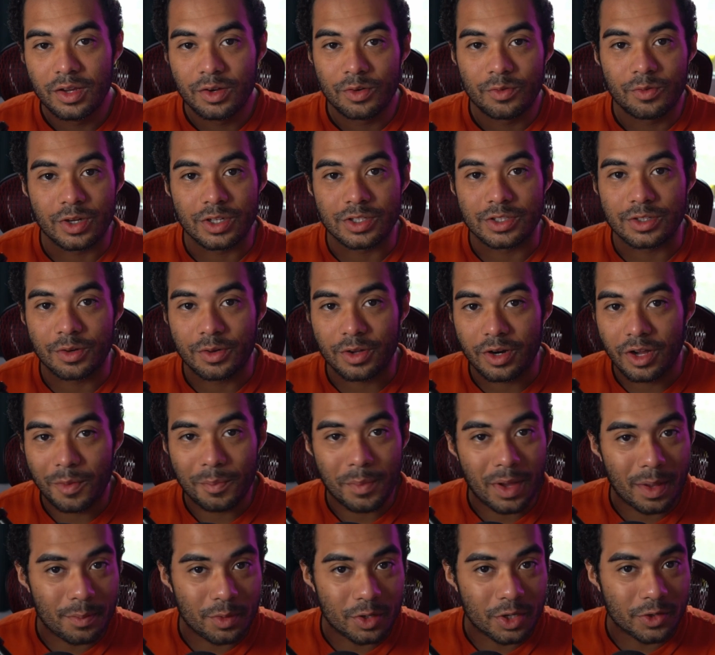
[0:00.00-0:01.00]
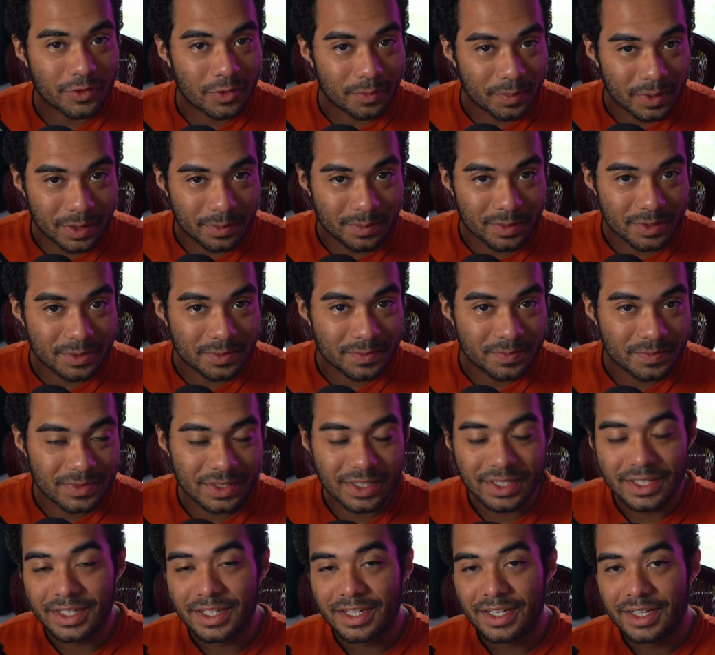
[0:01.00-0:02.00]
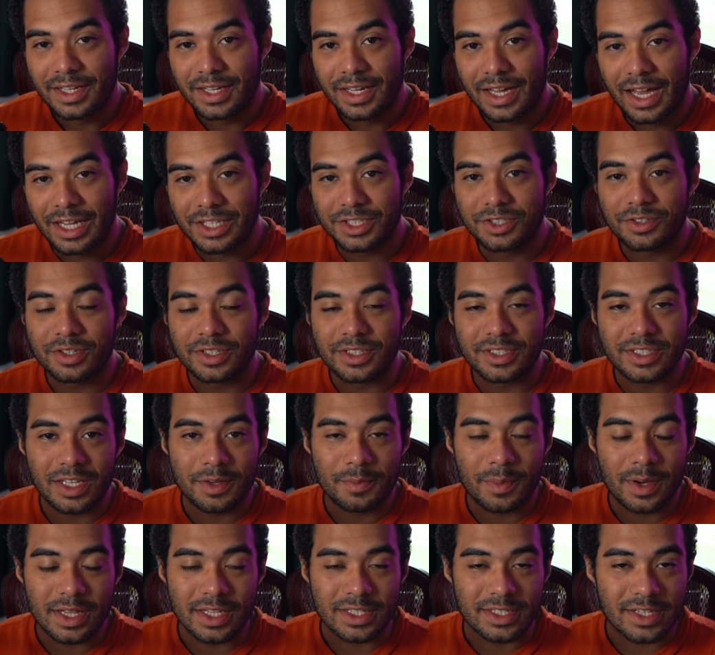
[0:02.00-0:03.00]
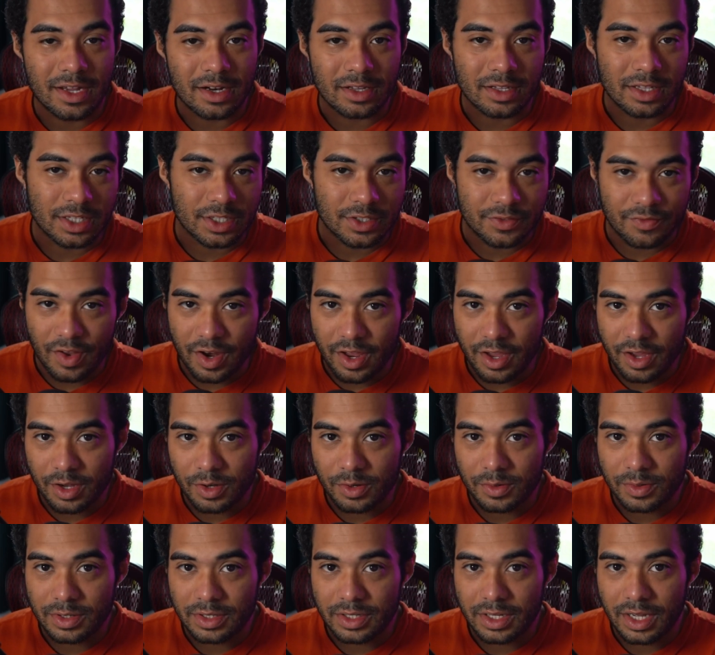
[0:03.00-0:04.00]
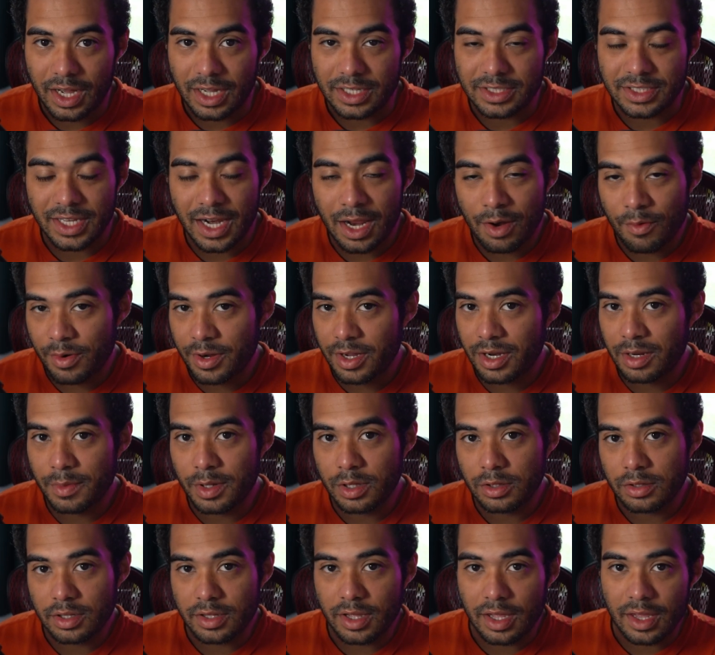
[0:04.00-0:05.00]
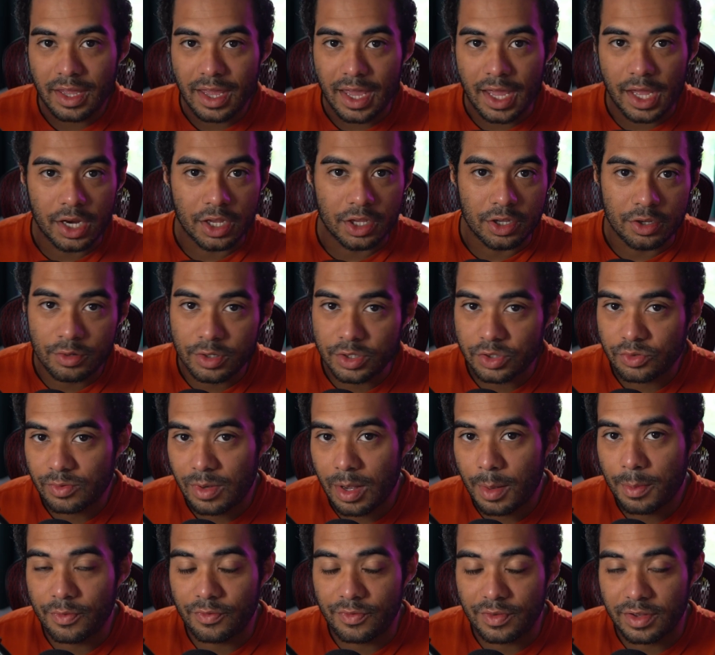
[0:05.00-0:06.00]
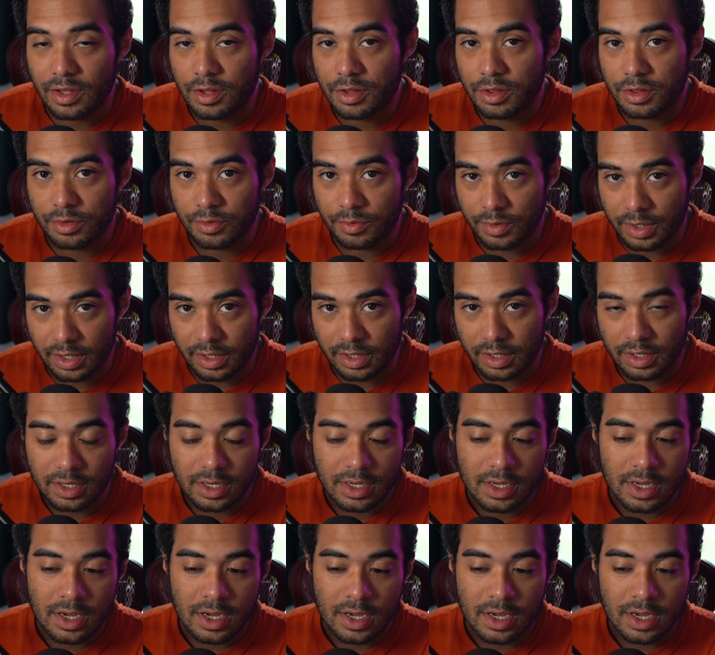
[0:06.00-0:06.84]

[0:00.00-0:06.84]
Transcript: What is going on, my beautiful people? As you can see by the title of this video, today we're going to be looking at Uniswap v3.